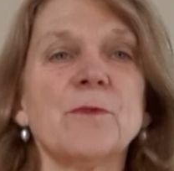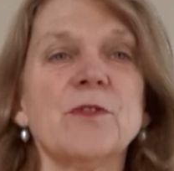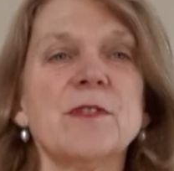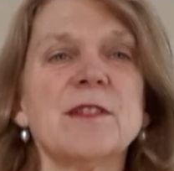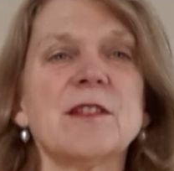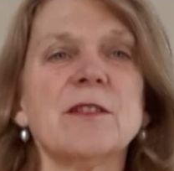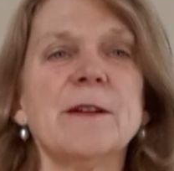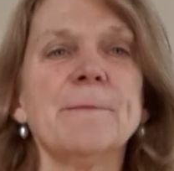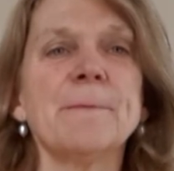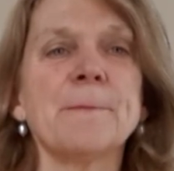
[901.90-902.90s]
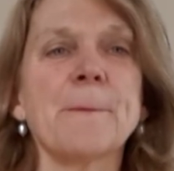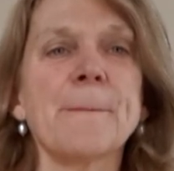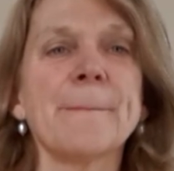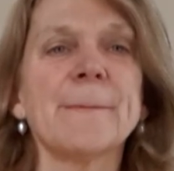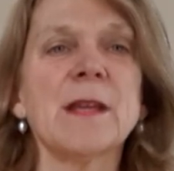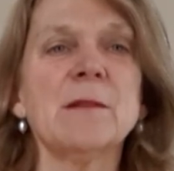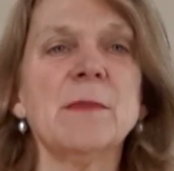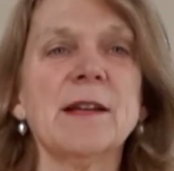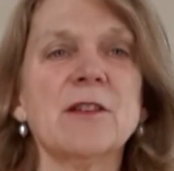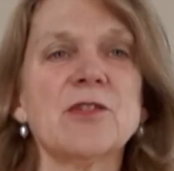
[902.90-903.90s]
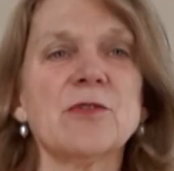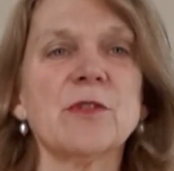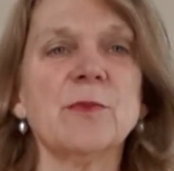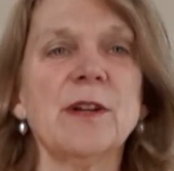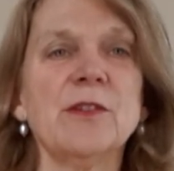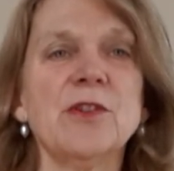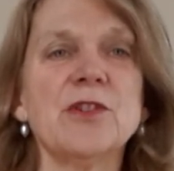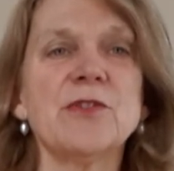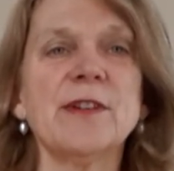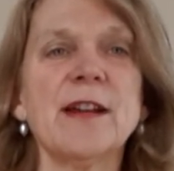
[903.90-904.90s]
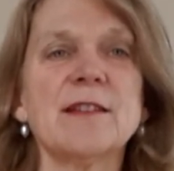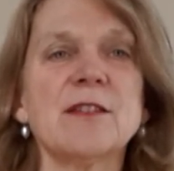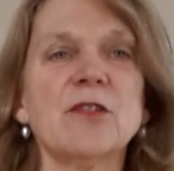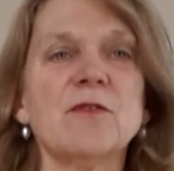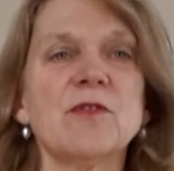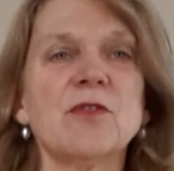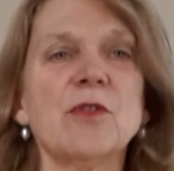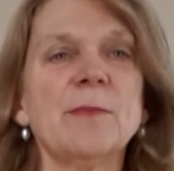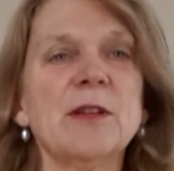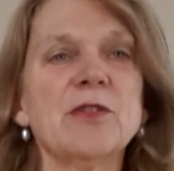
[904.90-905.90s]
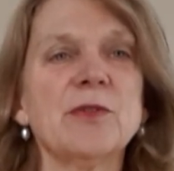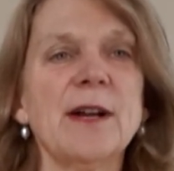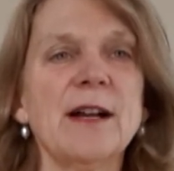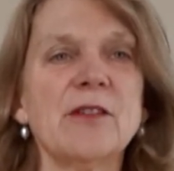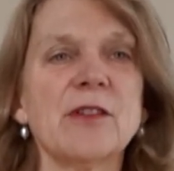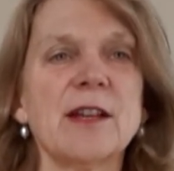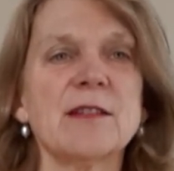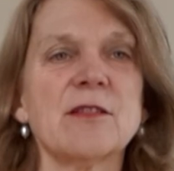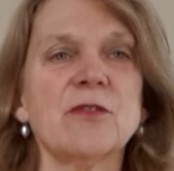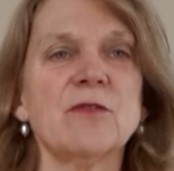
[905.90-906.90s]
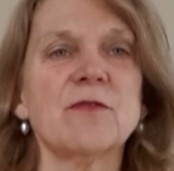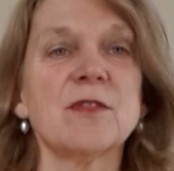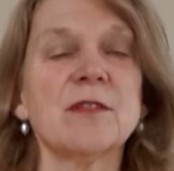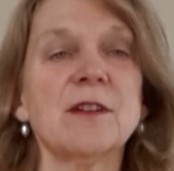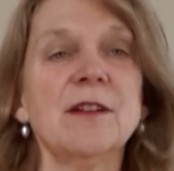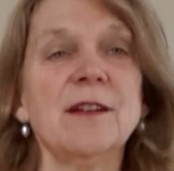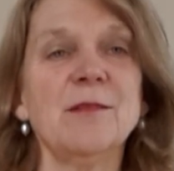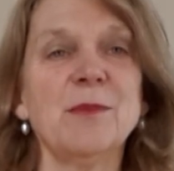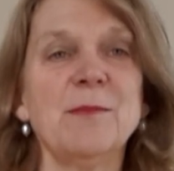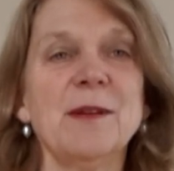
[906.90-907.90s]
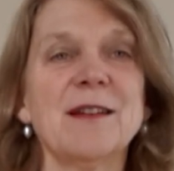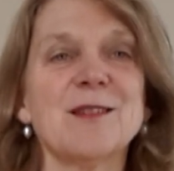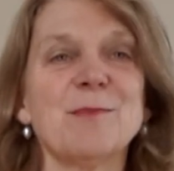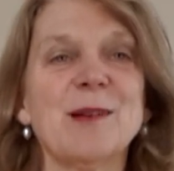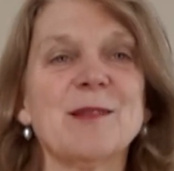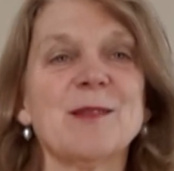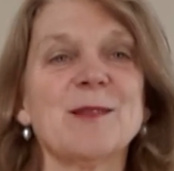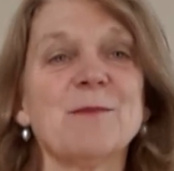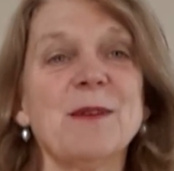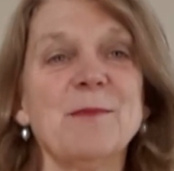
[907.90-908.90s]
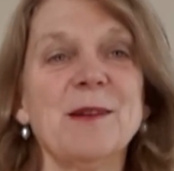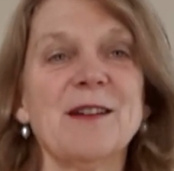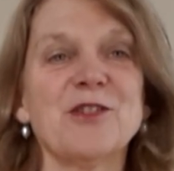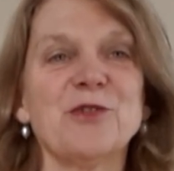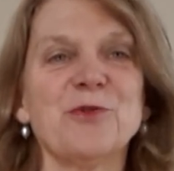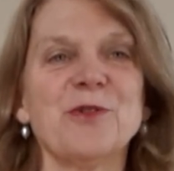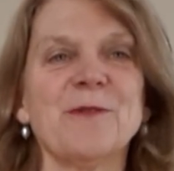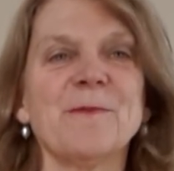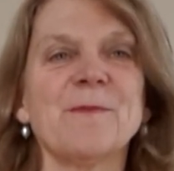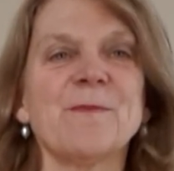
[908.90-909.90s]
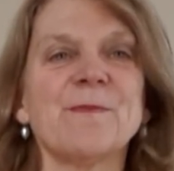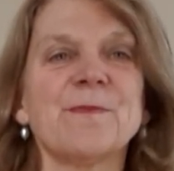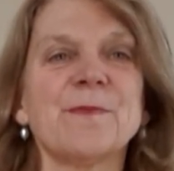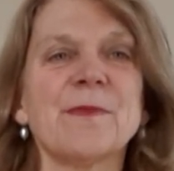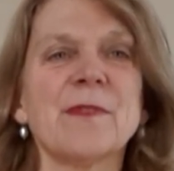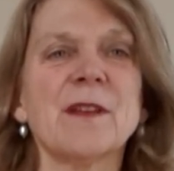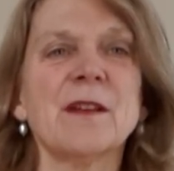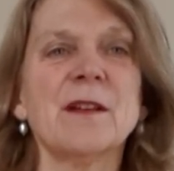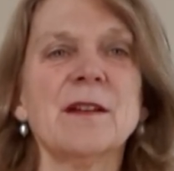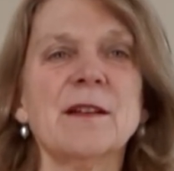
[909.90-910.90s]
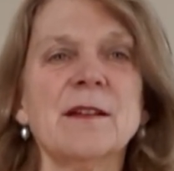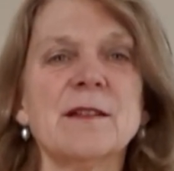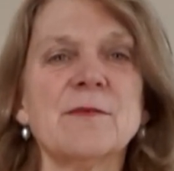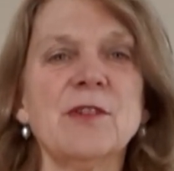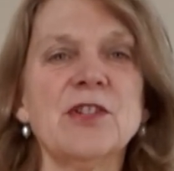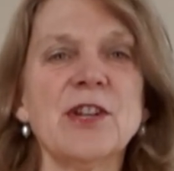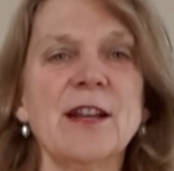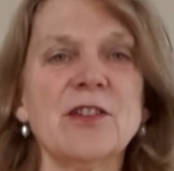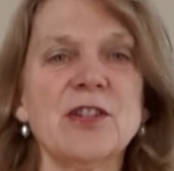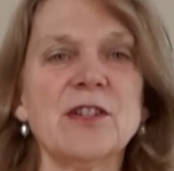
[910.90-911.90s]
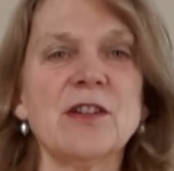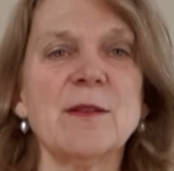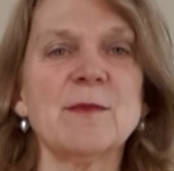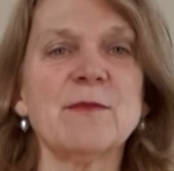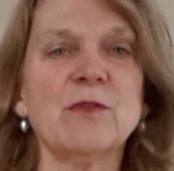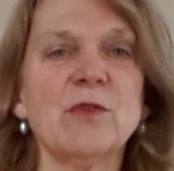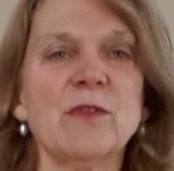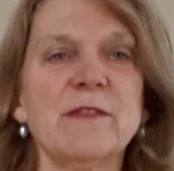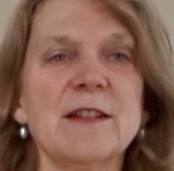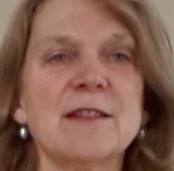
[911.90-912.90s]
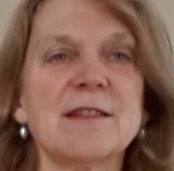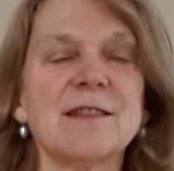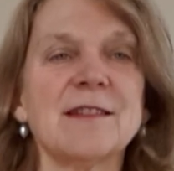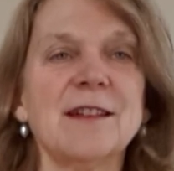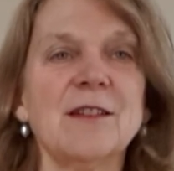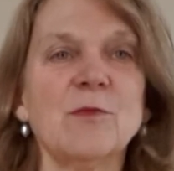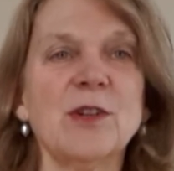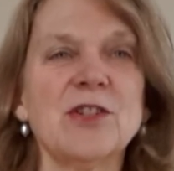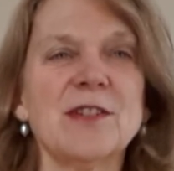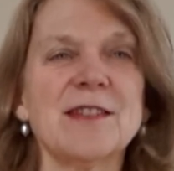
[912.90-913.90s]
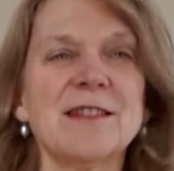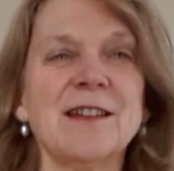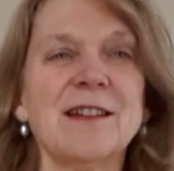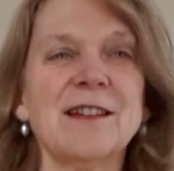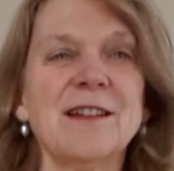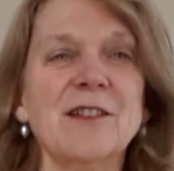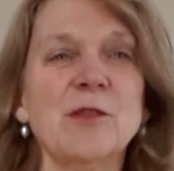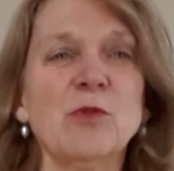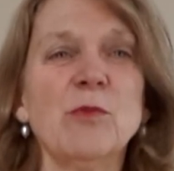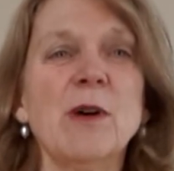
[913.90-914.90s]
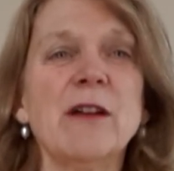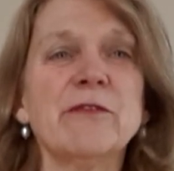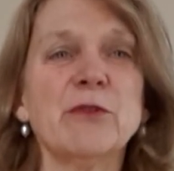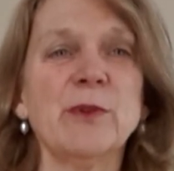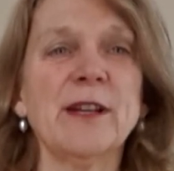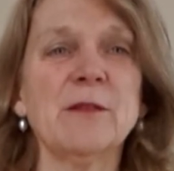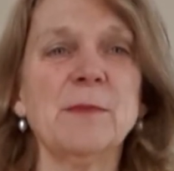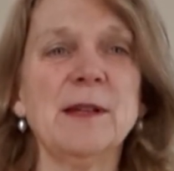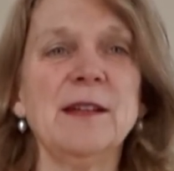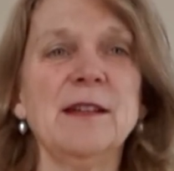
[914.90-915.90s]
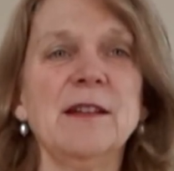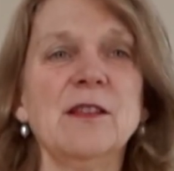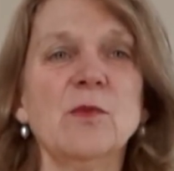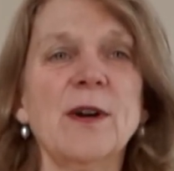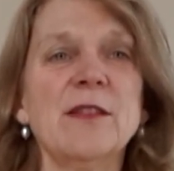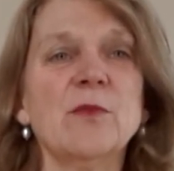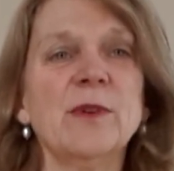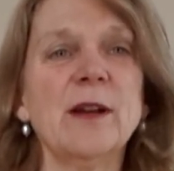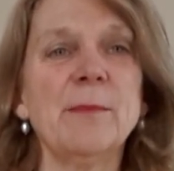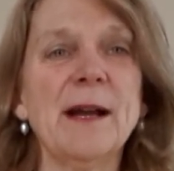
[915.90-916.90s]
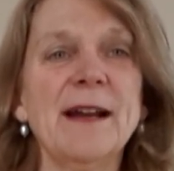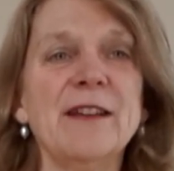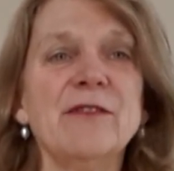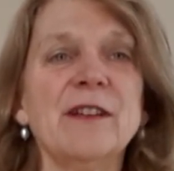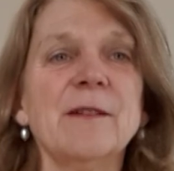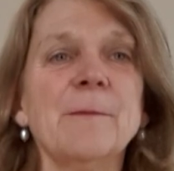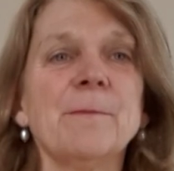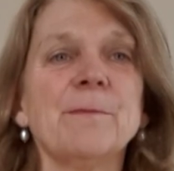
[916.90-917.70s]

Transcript: through this time. making sure that we're nurturing ourselves and not being too hard on ourselves and maybe our spouses and maybe our children. It's very challenging times for all of us, and the more mindful we can be in the way that we are behaving